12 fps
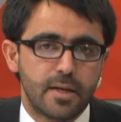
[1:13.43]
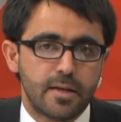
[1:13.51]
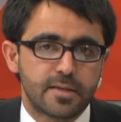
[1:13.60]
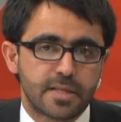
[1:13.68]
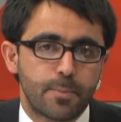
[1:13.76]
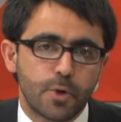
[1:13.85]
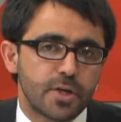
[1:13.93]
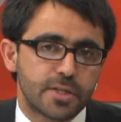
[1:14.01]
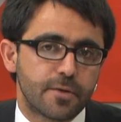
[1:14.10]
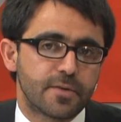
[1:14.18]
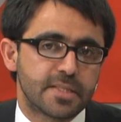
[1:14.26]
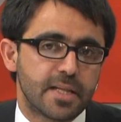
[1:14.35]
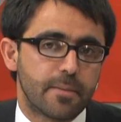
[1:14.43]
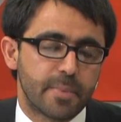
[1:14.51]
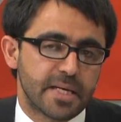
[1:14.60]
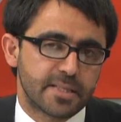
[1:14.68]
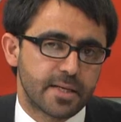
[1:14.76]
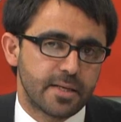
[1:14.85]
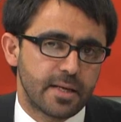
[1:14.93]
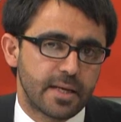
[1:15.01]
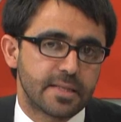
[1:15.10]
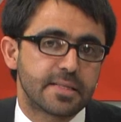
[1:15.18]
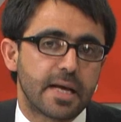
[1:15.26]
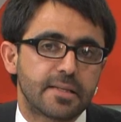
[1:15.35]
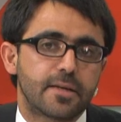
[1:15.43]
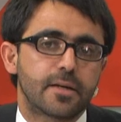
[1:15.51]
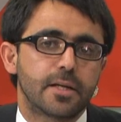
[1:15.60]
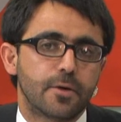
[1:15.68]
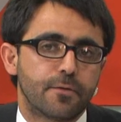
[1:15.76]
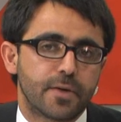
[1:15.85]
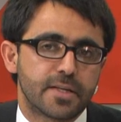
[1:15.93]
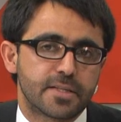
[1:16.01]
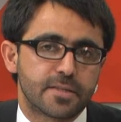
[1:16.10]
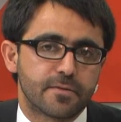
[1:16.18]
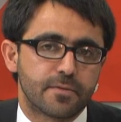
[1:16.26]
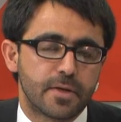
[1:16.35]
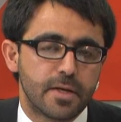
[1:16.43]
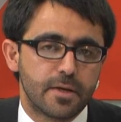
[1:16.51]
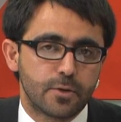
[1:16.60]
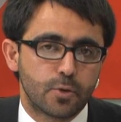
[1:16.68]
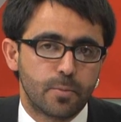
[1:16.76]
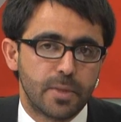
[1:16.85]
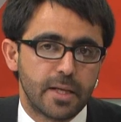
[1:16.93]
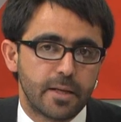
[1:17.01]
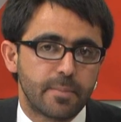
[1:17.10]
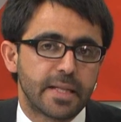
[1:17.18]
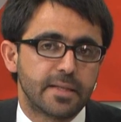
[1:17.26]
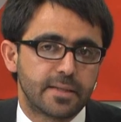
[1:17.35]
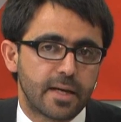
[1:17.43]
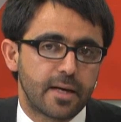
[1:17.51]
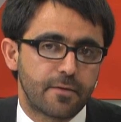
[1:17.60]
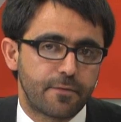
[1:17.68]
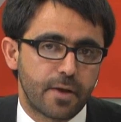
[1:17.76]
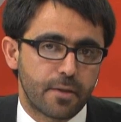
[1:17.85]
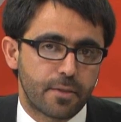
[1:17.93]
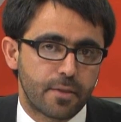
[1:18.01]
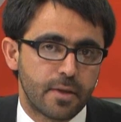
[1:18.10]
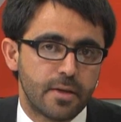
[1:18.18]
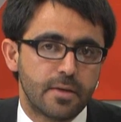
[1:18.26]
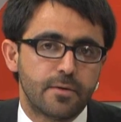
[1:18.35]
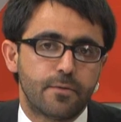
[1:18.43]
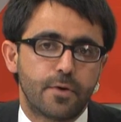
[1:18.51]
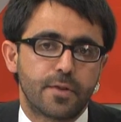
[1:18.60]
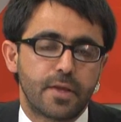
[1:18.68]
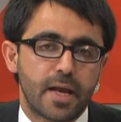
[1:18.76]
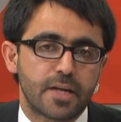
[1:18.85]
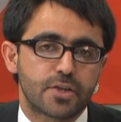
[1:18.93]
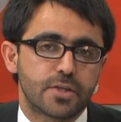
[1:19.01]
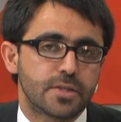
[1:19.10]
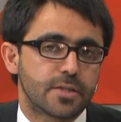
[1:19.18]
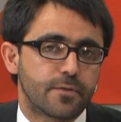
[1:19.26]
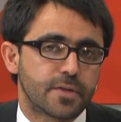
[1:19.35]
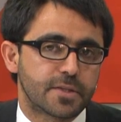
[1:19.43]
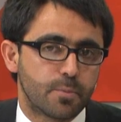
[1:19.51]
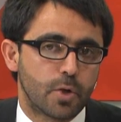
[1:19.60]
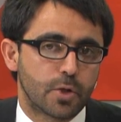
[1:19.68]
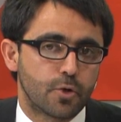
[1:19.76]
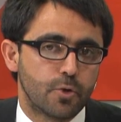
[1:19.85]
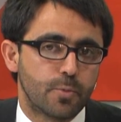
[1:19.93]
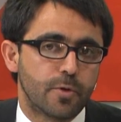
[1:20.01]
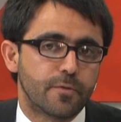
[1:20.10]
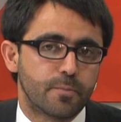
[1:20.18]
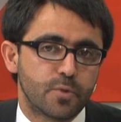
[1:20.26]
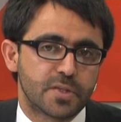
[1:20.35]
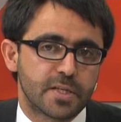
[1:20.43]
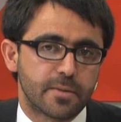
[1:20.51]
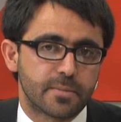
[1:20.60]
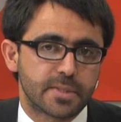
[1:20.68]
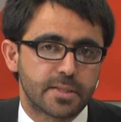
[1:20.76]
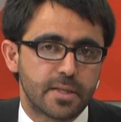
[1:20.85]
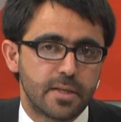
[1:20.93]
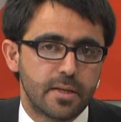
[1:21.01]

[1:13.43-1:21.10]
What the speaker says: Supporters of Islam may say it's utterly offensive to blame an entire faith for the actions of a small group of Muslims.